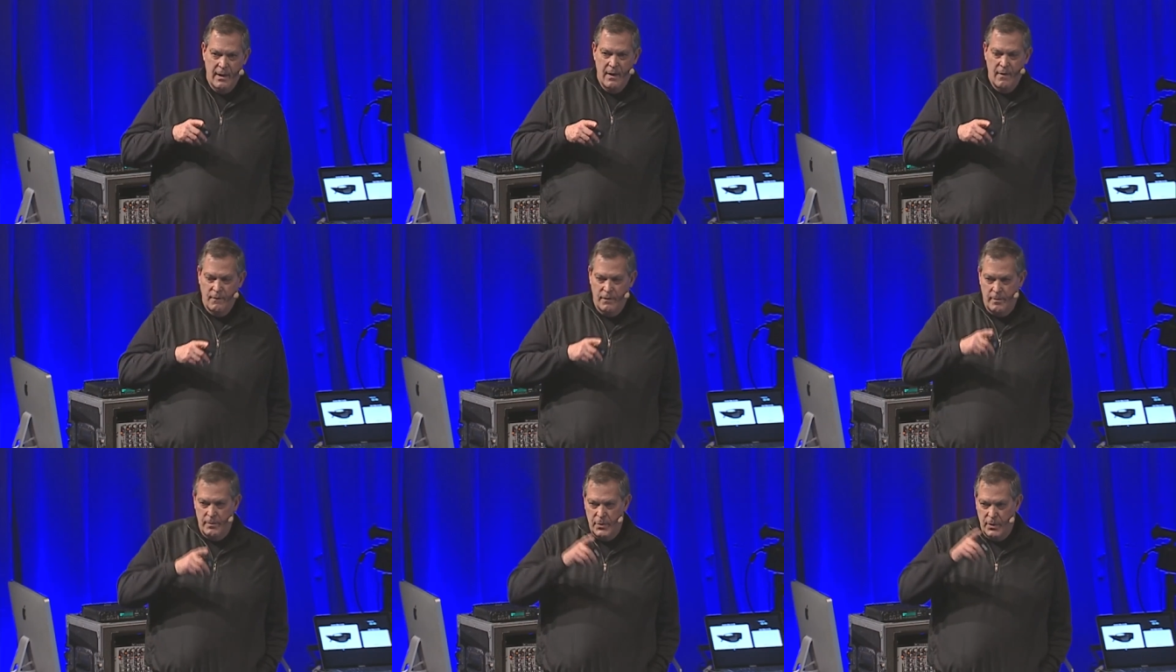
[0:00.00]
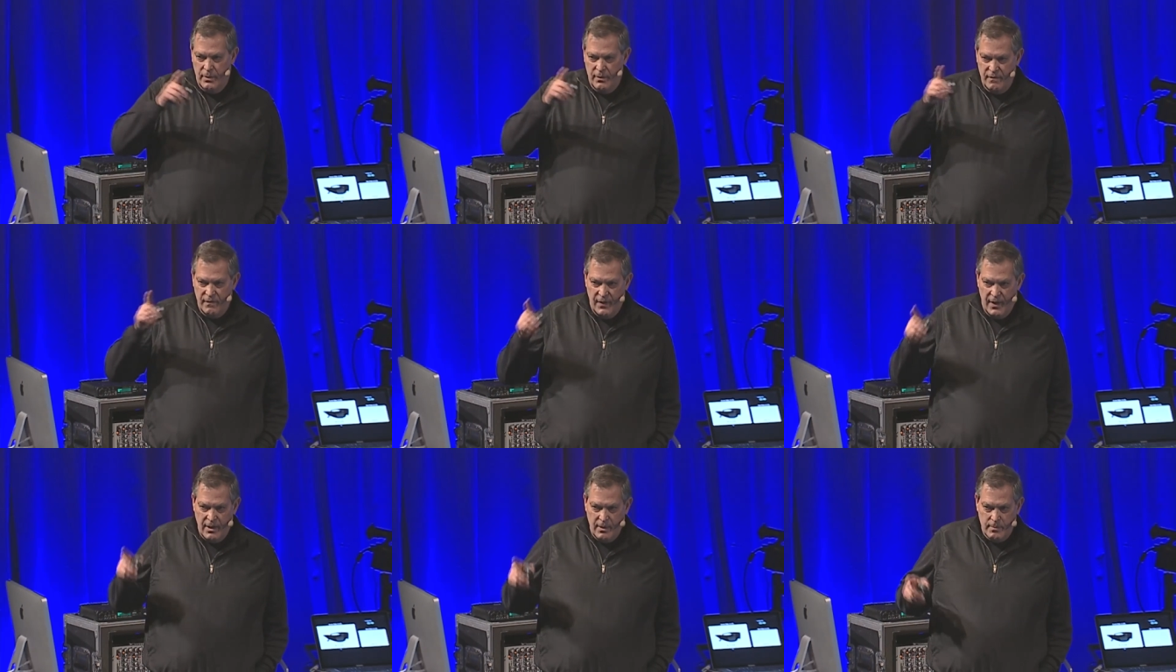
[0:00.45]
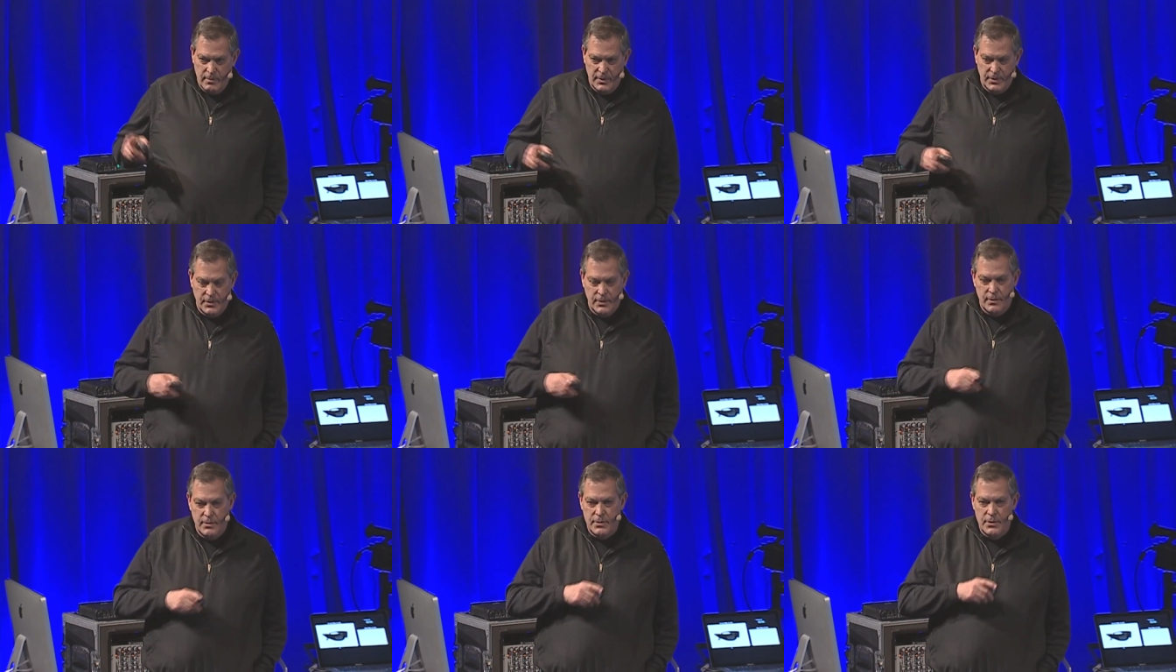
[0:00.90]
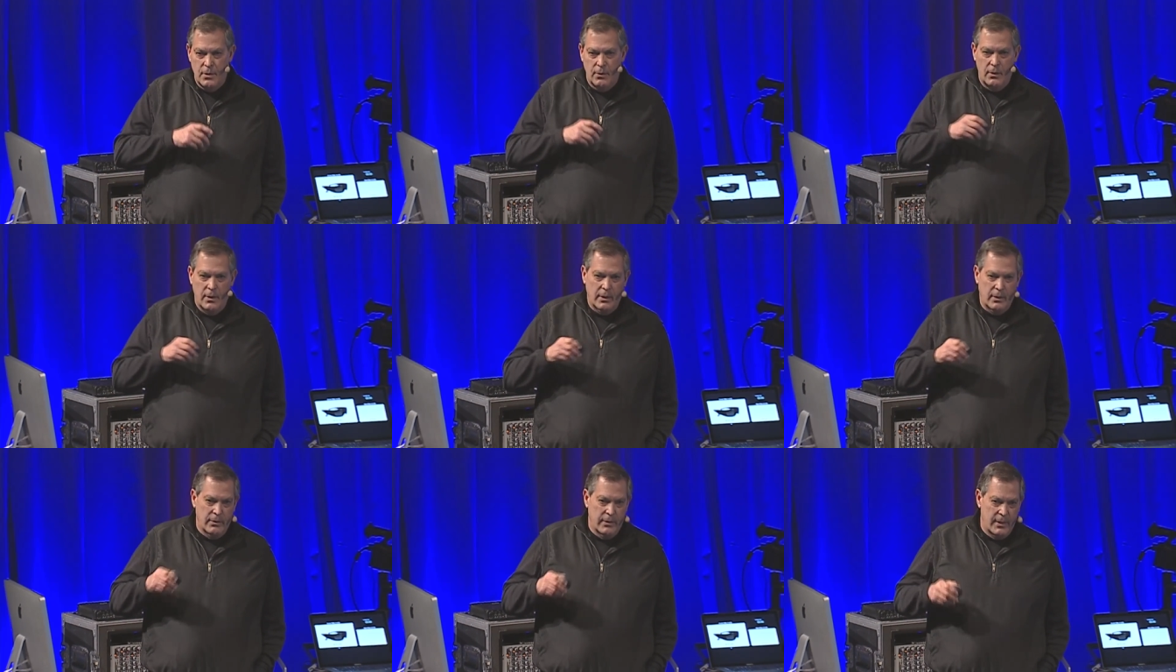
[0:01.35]
from their environment so there's no
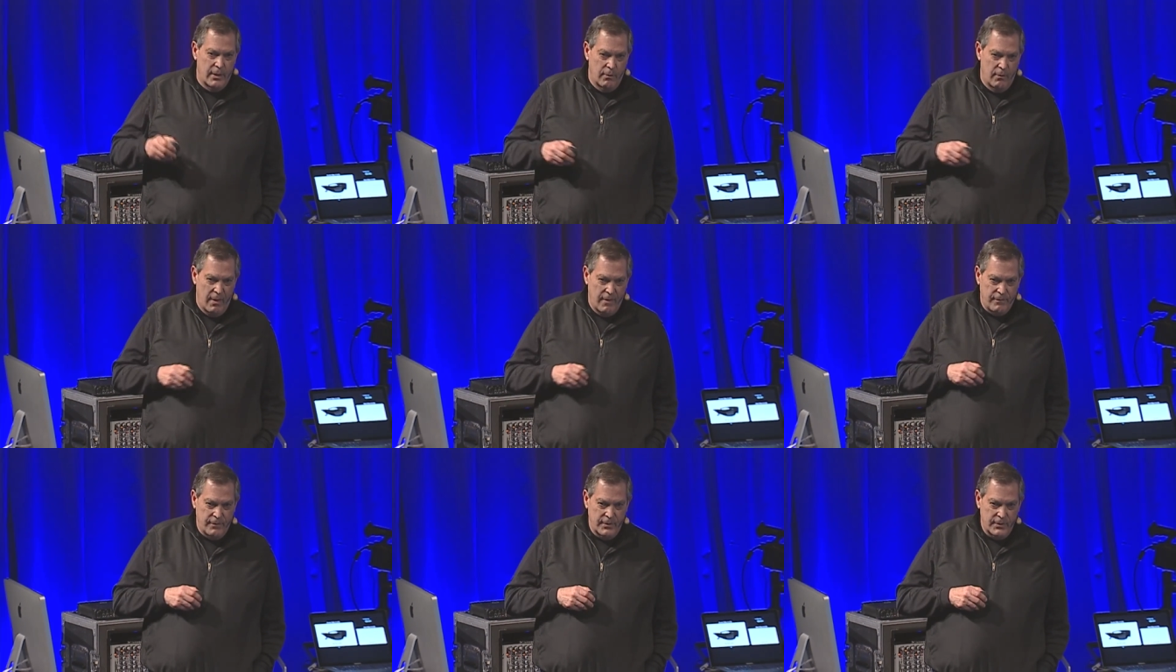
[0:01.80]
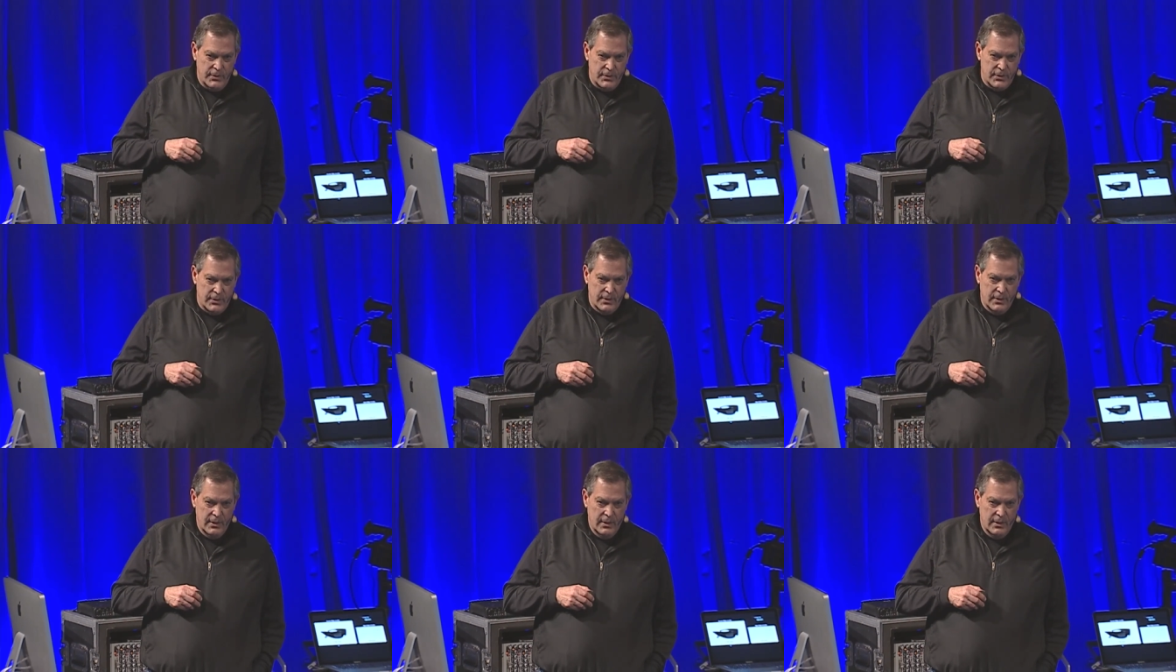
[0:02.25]
longer any reference,